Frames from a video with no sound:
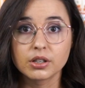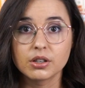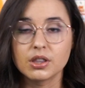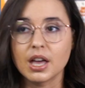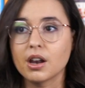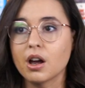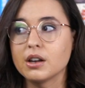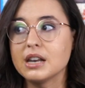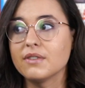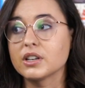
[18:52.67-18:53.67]
that
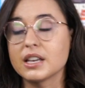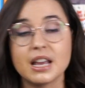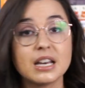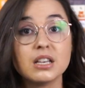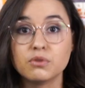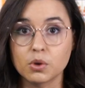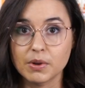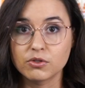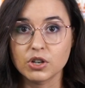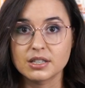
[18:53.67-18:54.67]
never get any form
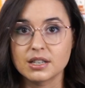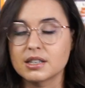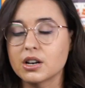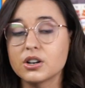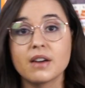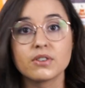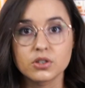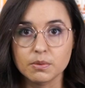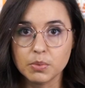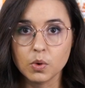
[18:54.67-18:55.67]
of justice, that are never
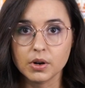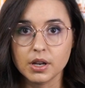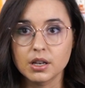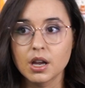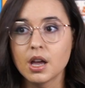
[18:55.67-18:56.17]
supported.